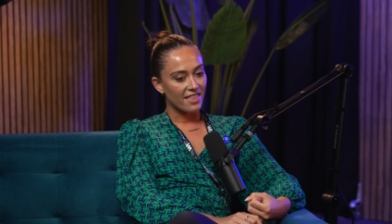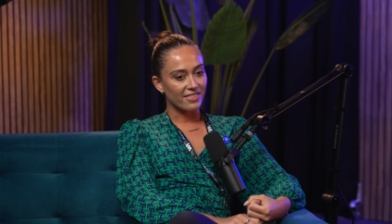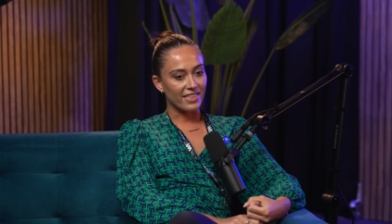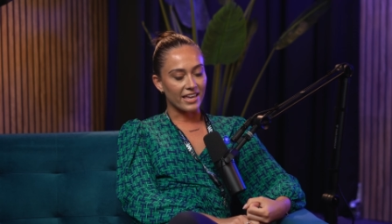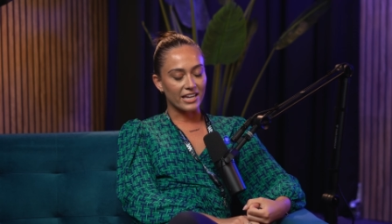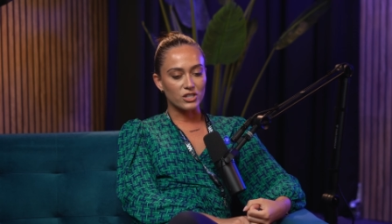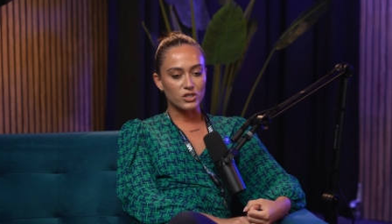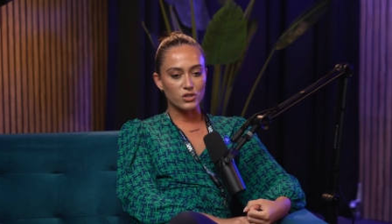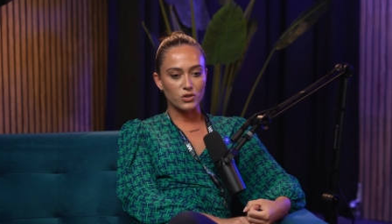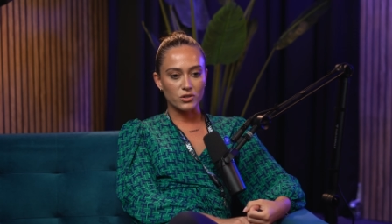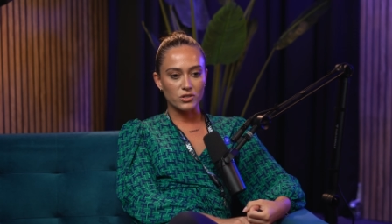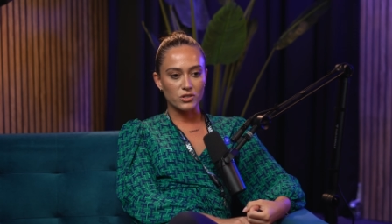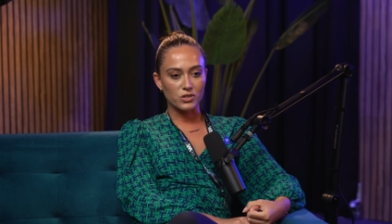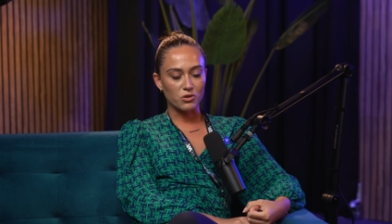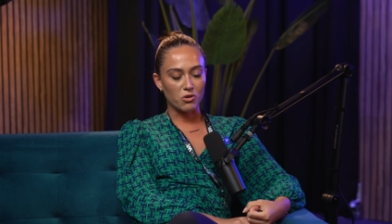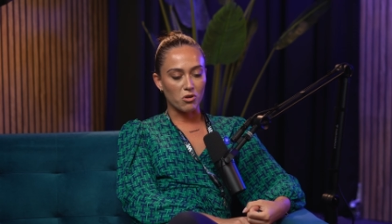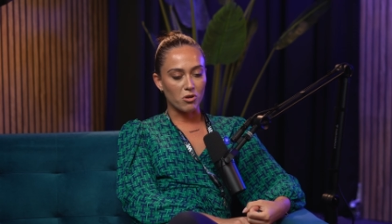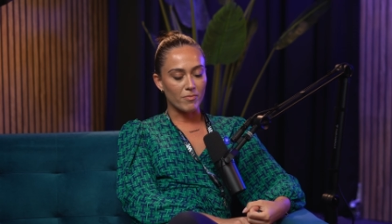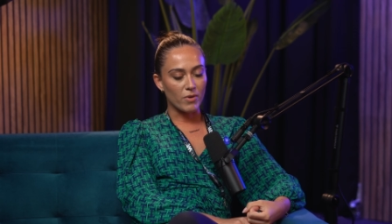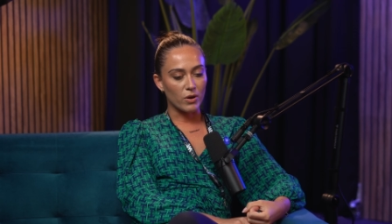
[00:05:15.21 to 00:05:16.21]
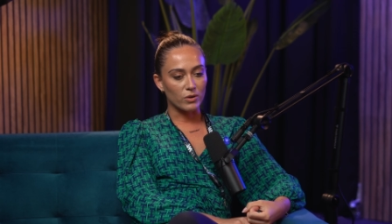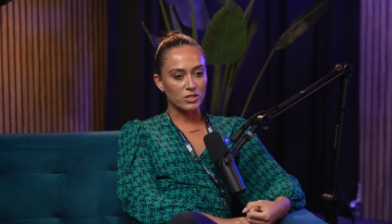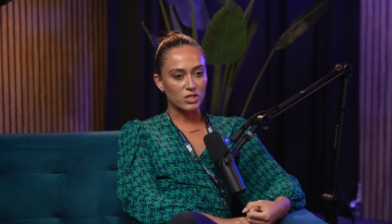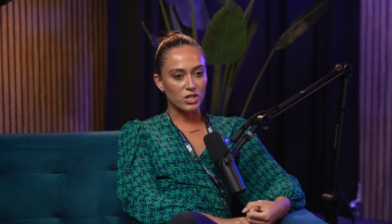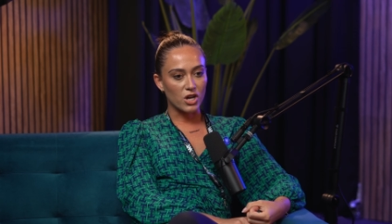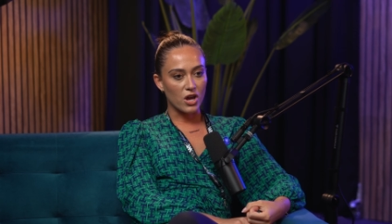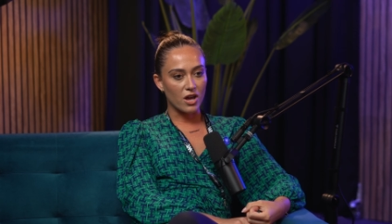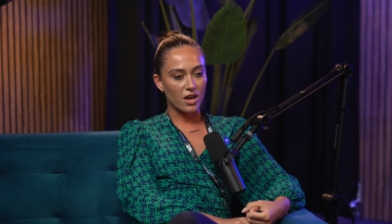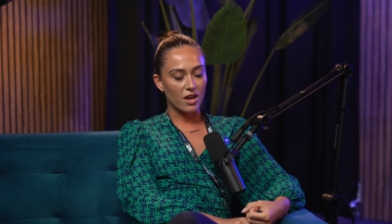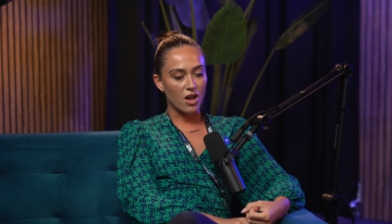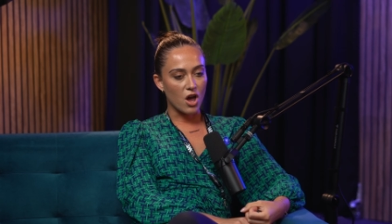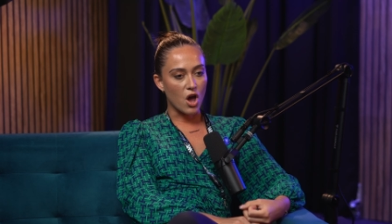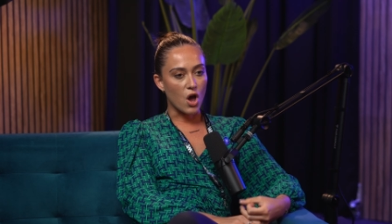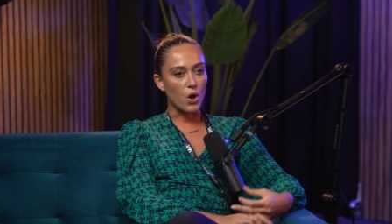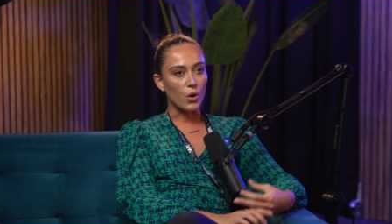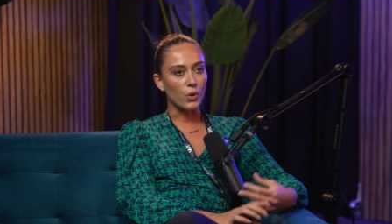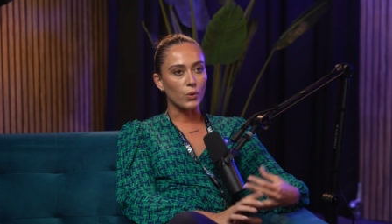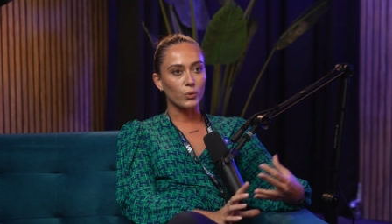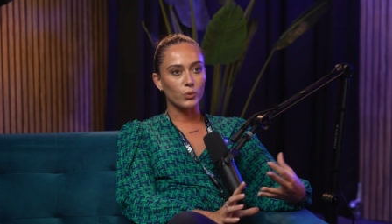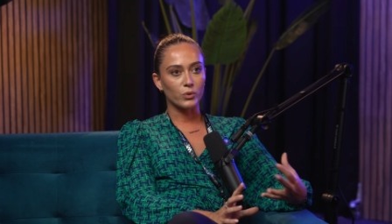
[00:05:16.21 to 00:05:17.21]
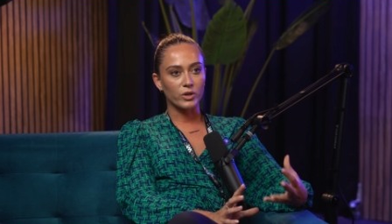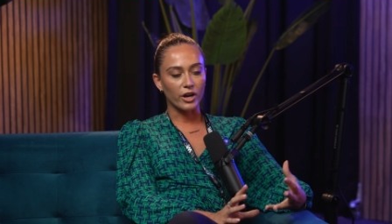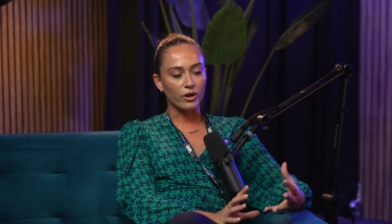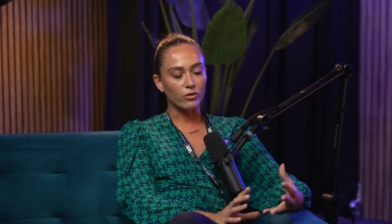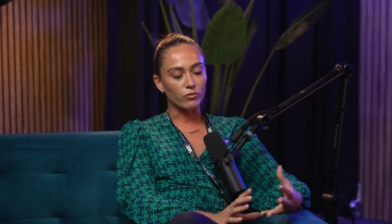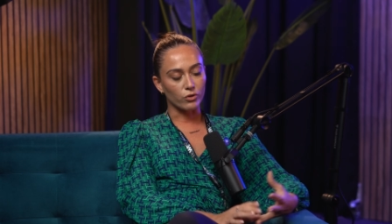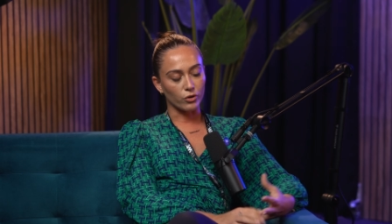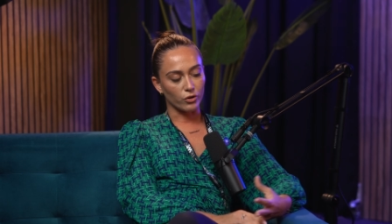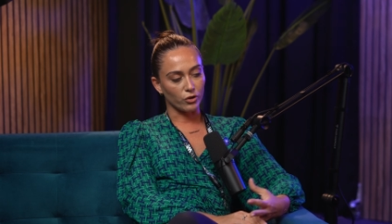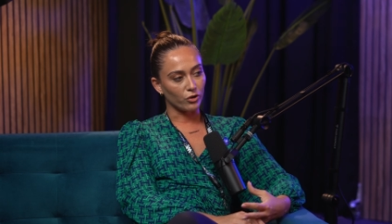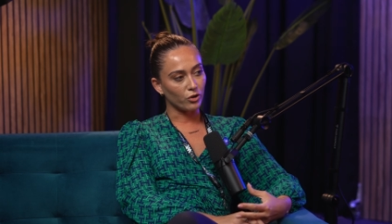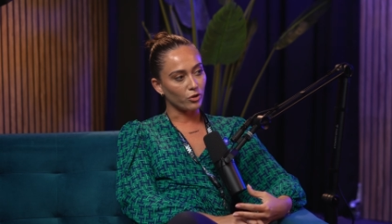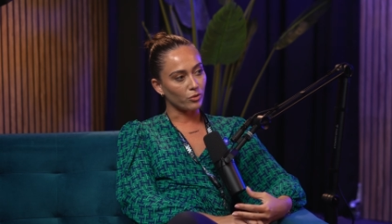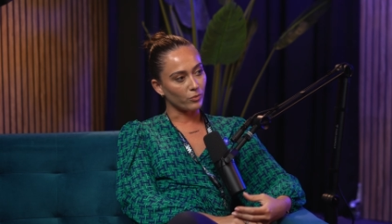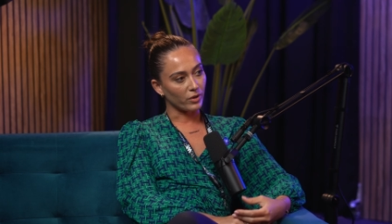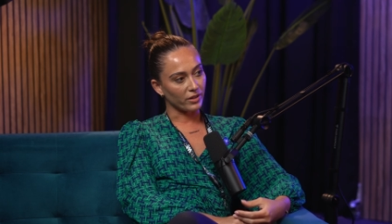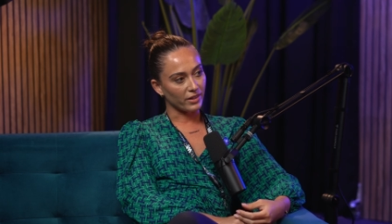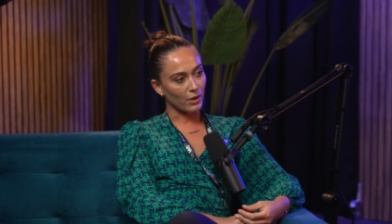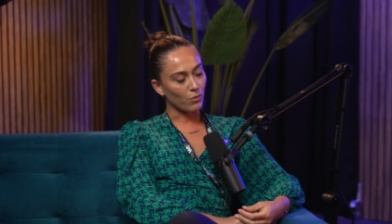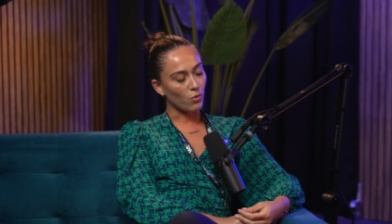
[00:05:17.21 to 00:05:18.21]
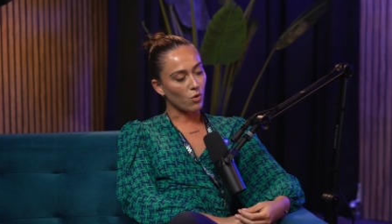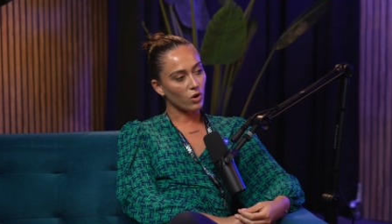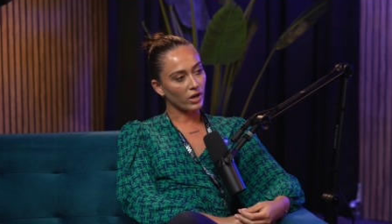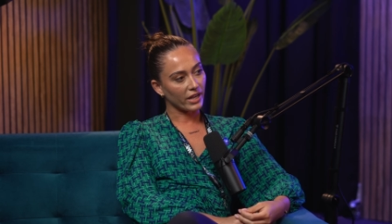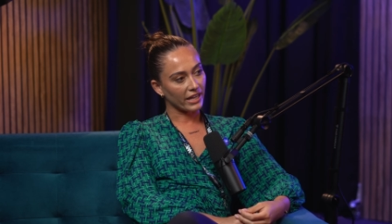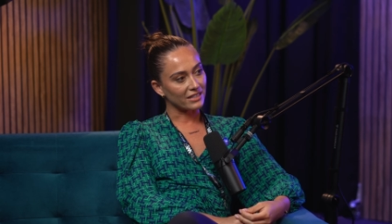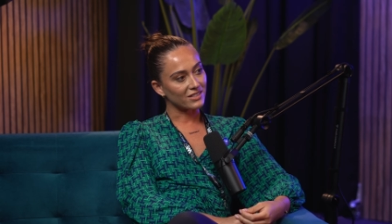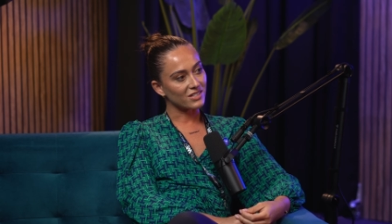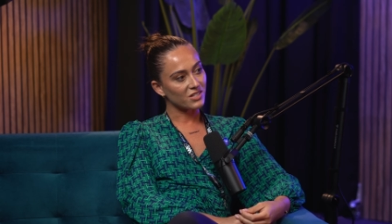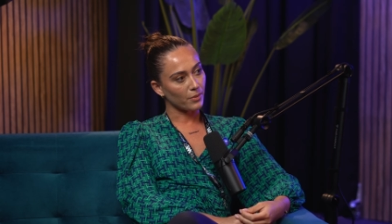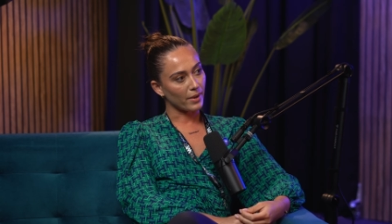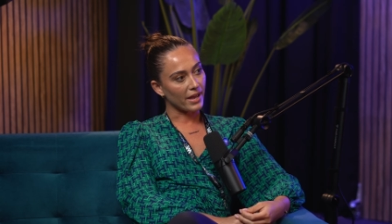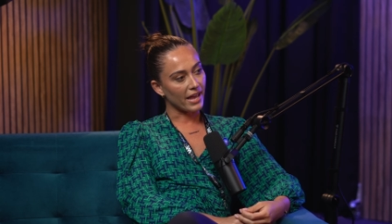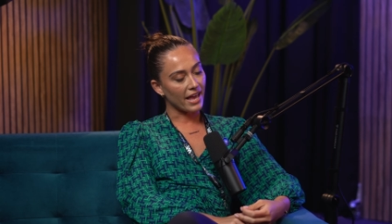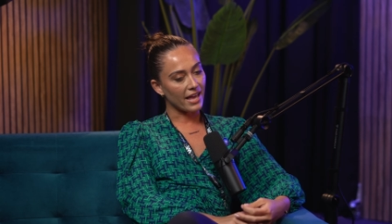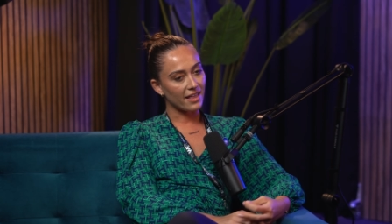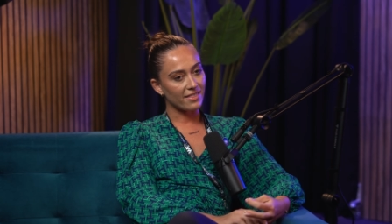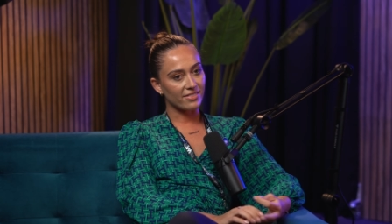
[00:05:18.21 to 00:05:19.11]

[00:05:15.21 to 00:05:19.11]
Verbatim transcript: They just almost own a room when they walk into it.